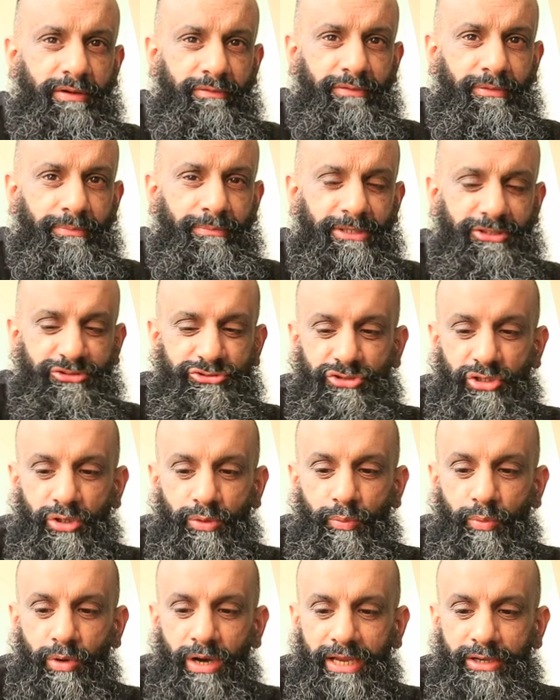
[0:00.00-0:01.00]
for me. So
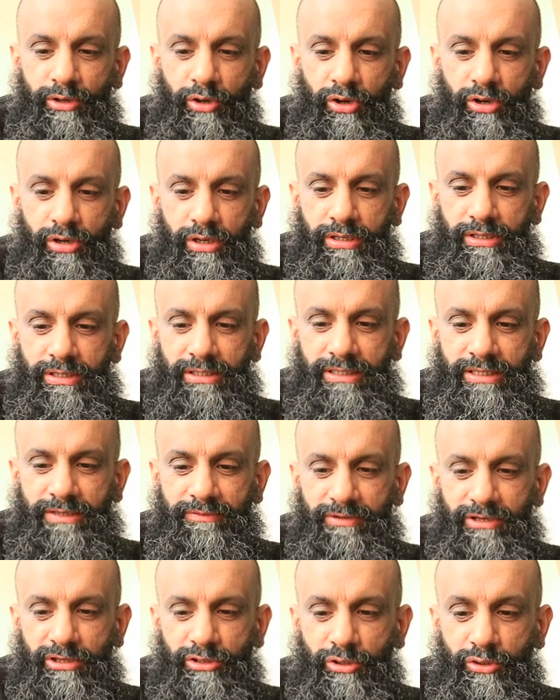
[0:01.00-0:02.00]
why not
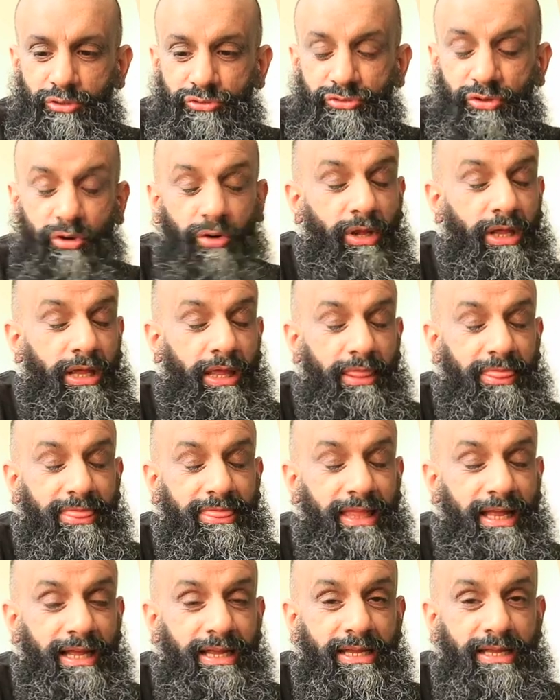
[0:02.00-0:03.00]
give it a go? So
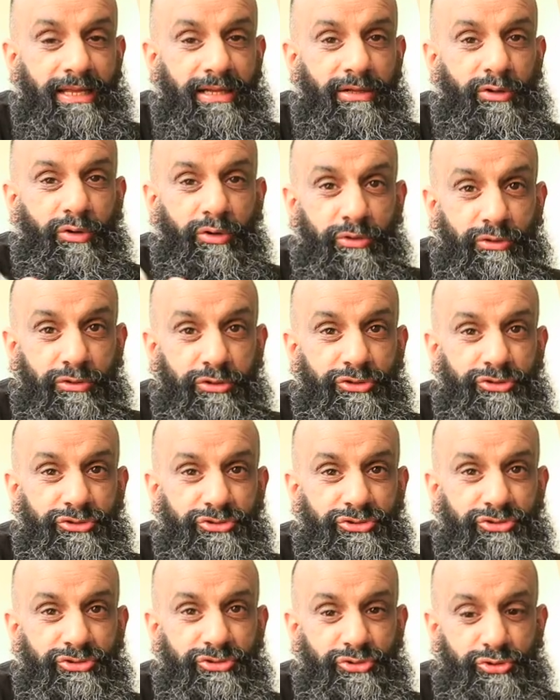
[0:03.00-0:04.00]
that
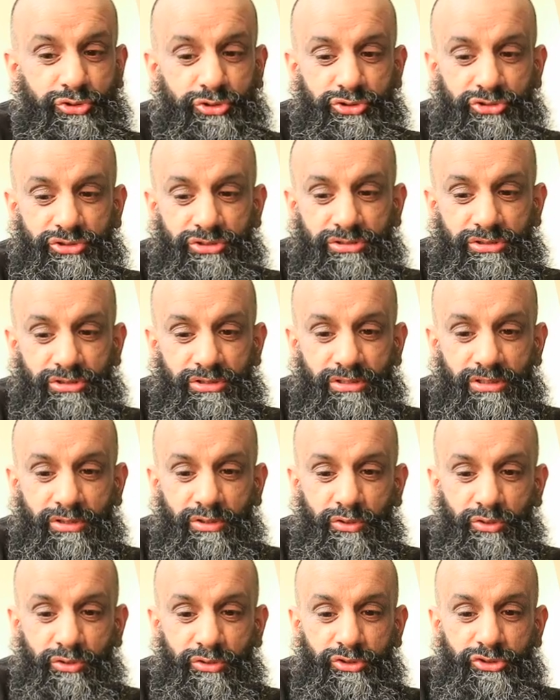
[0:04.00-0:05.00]

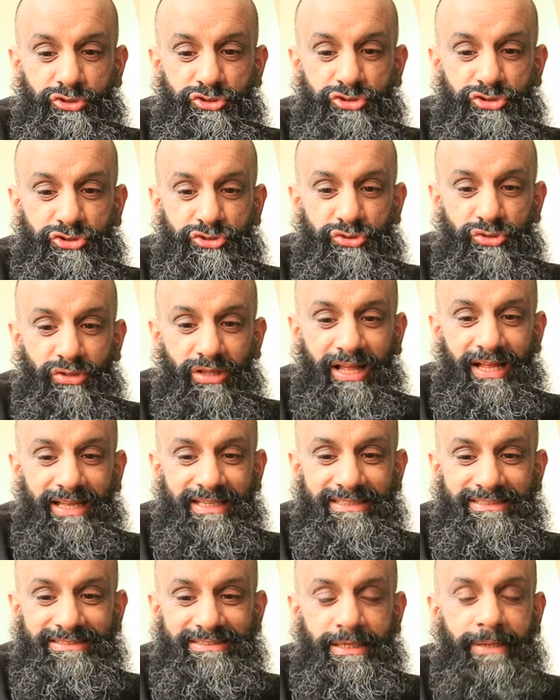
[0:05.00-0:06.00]
conclusion to
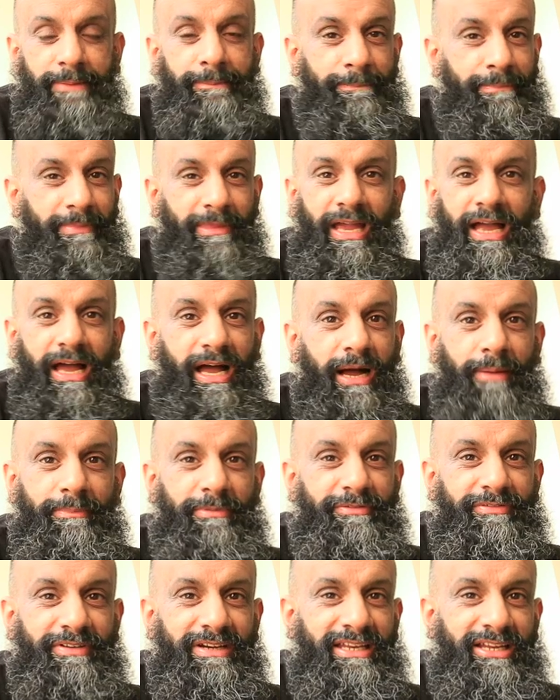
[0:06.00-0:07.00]
that is, I'm
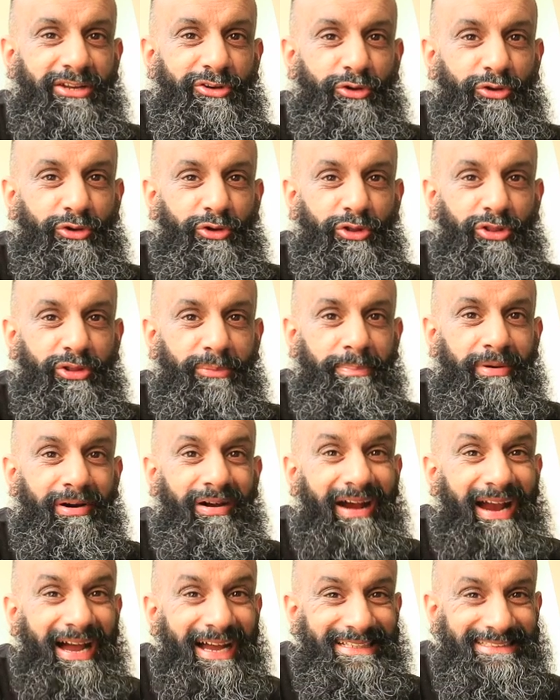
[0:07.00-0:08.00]
afraid I don't know the
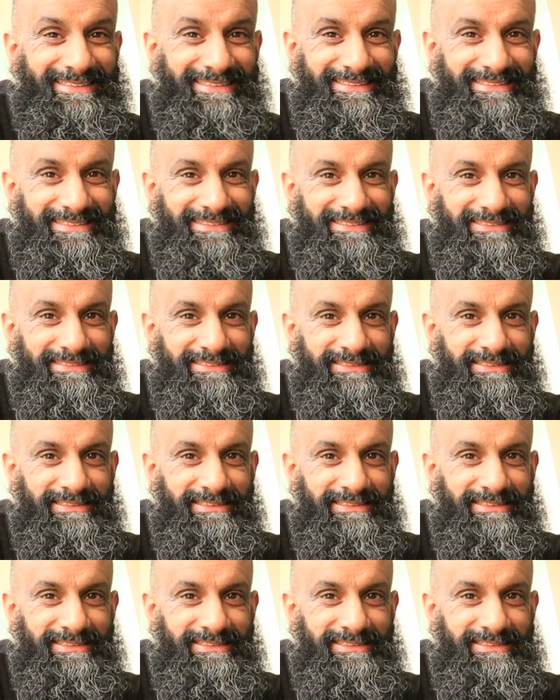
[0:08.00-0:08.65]
price,